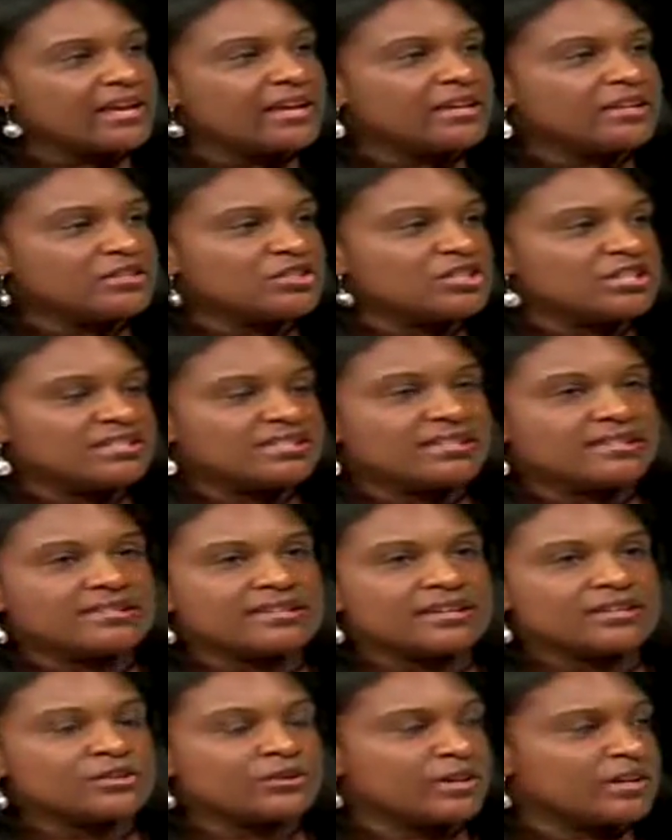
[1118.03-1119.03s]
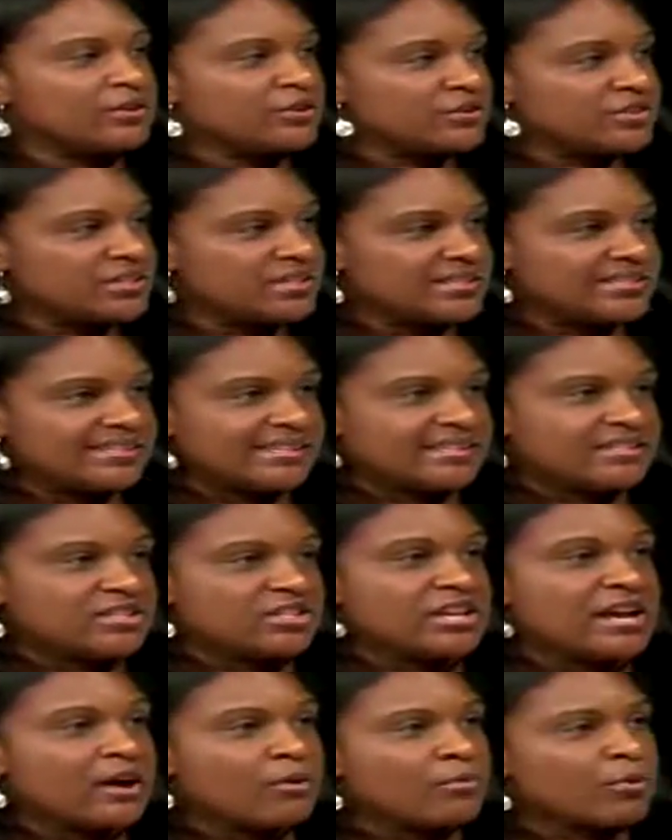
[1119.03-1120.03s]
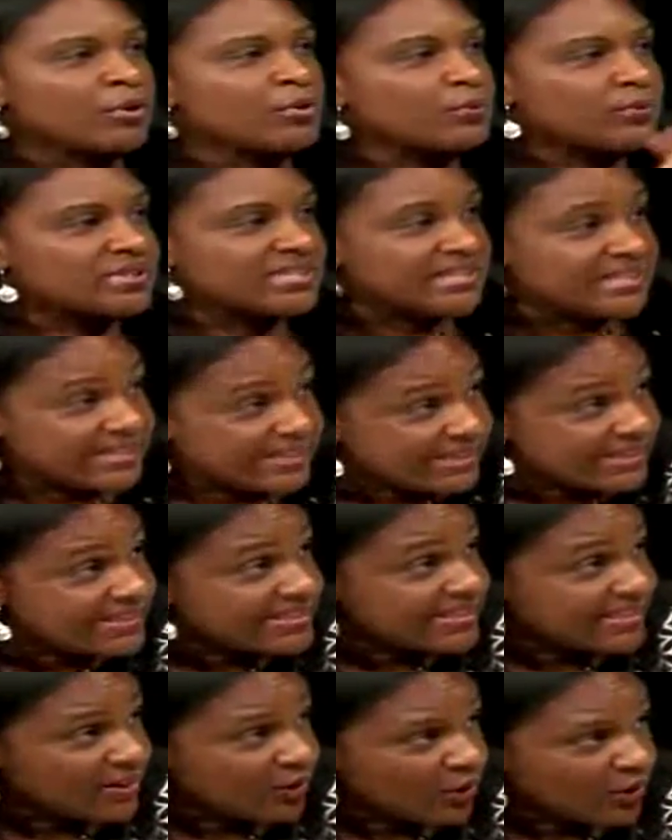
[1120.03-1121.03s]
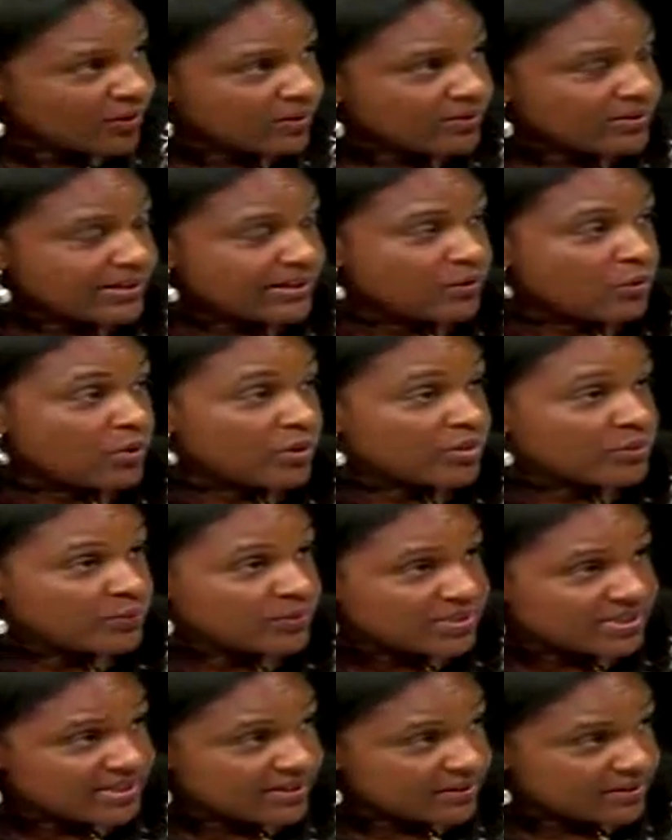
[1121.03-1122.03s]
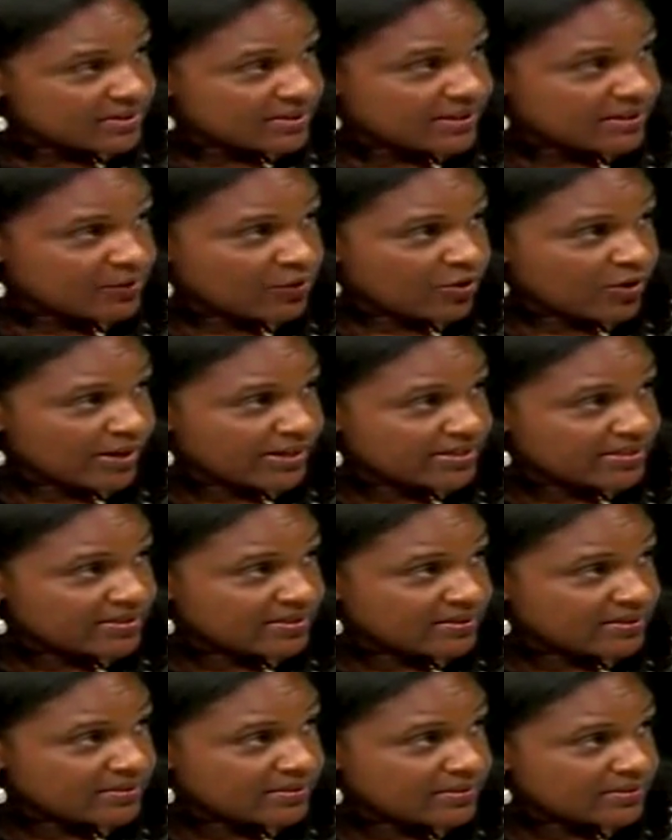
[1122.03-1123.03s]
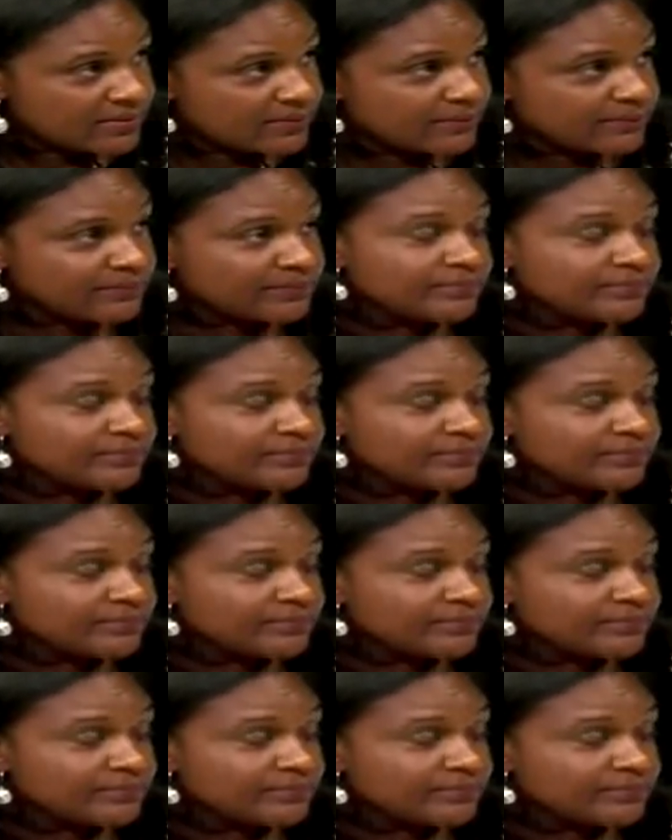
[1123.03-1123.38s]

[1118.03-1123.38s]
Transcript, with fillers: And she said, Dr. Anders, she said childbirth was easier than going through a sickle cell crisis. Wow. wow.